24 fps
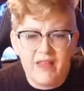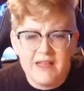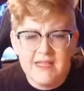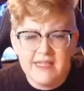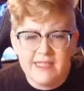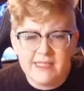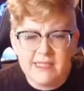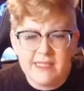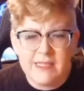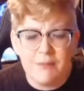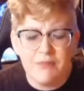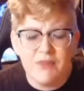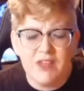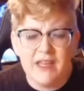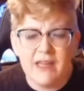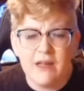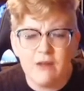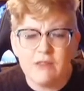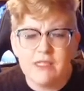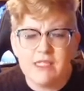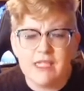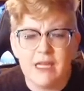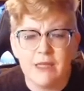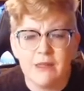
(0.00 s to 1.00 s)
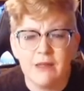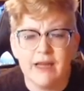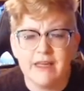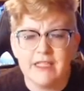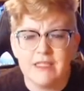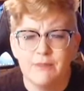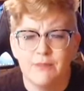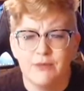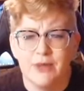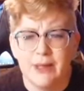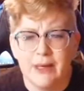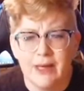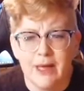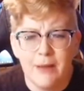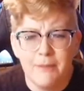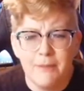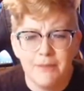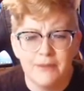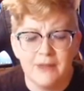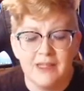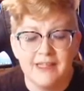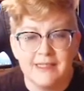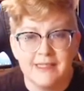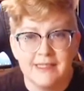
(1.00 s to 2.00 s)
Something else I'd like to bring up,
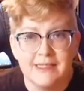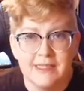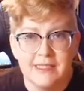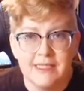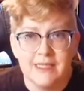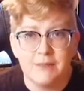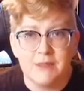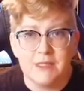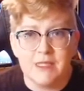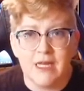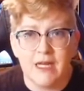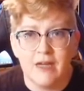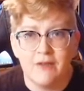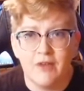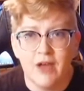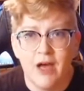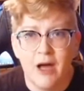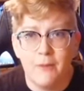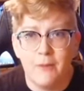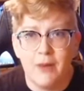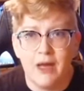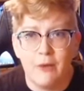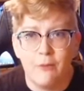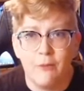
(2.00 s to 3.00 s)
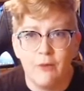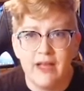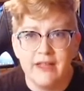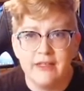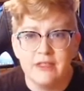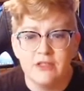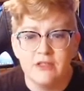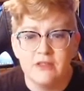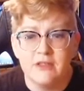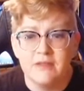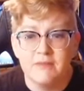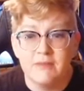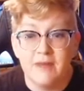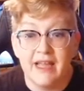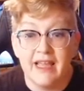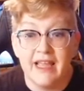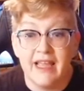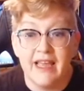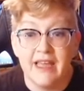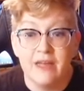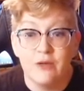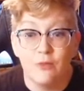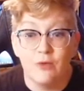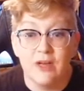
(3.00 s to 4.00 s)
lest it seems like I've got my
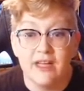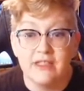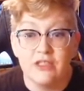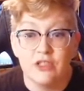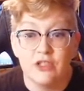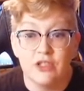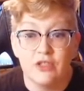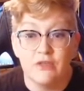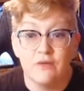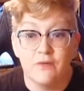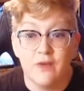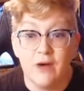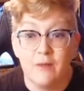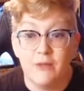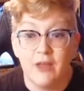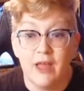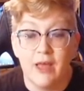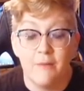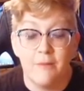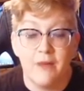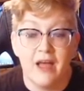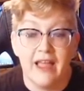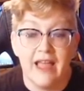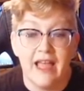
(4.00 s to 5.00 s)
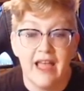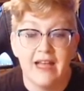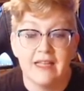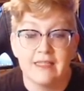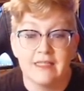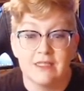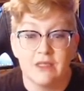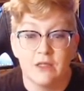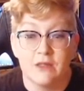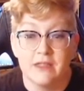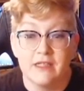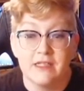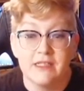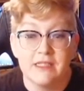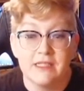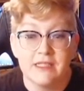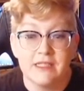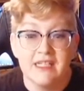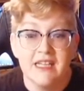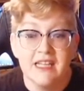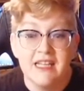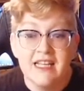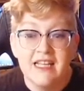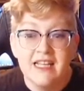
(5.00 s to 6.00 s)
head wedged too firmly up my ass on
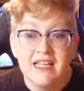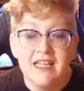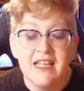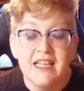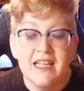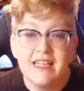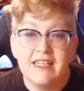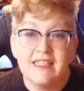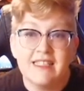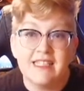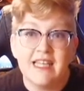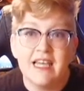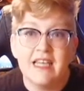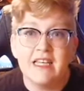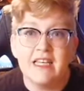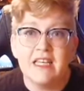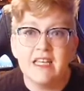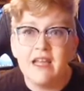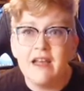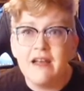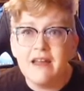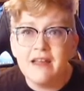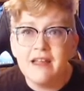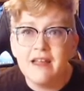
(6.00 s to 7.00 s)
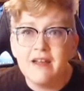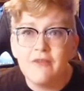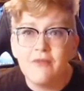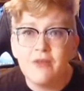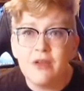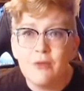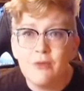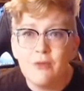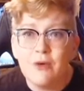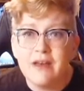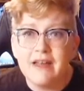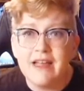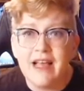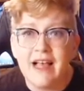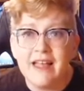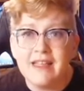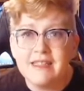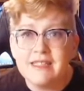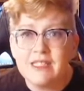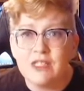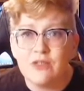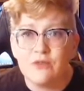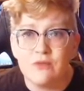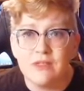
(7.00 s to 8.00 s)
this, is that not everyone
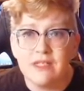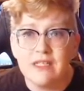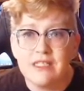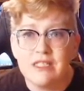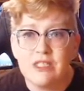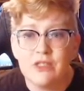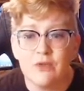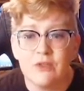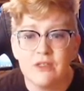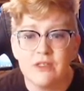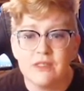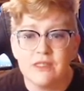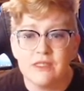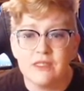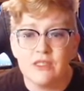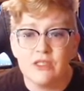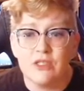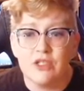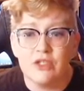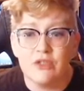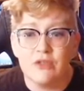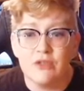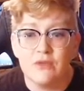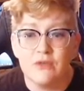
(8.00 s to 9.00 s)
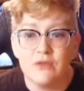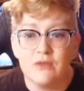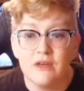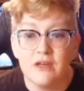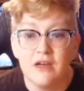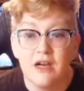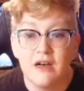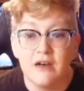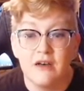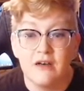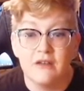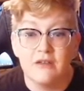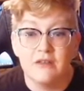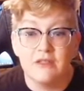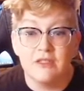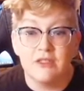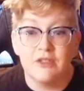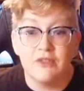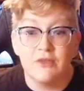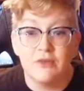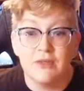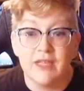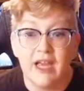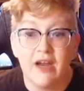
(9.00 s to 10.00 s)
has the resources to
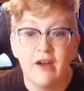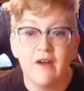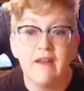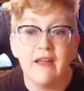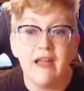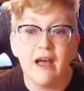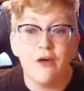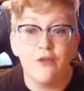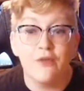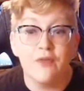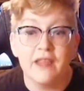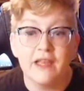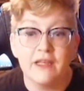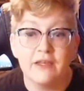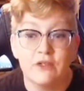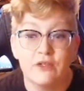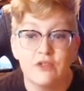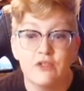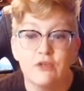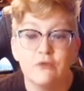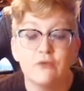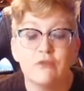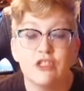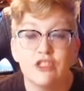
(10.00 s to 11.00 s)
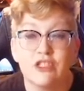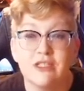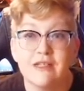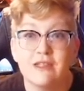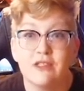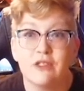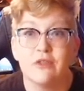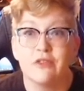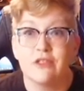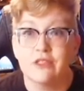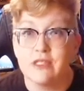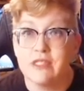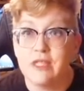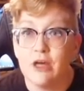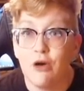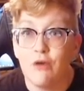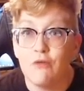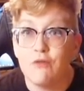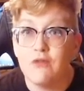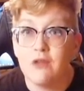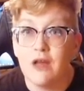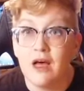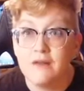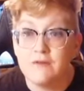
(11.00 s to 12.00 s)
carry out the
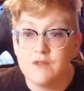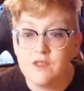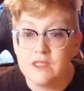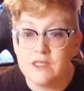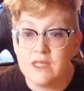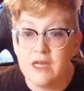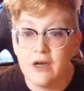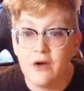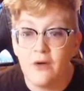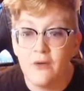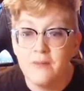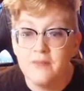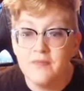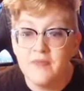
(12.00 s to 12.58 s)
do-shit-yourself lifestyle.